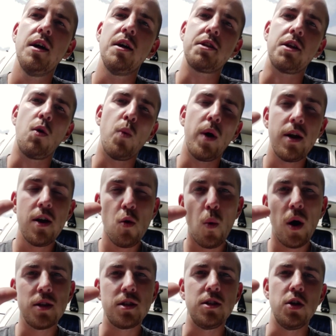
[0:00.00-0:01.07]
So what you
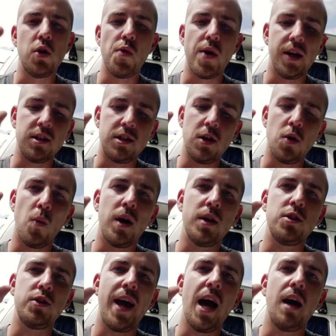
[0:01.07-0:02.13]
want to do is you
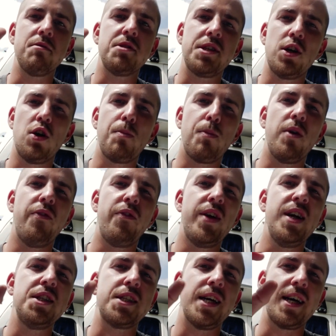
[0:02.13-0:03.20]
want to have
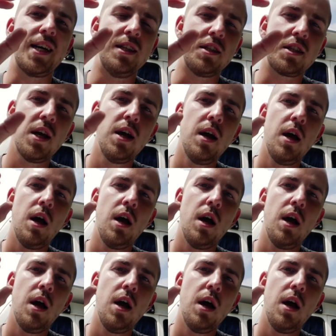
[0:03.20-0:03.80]
0.3 seconds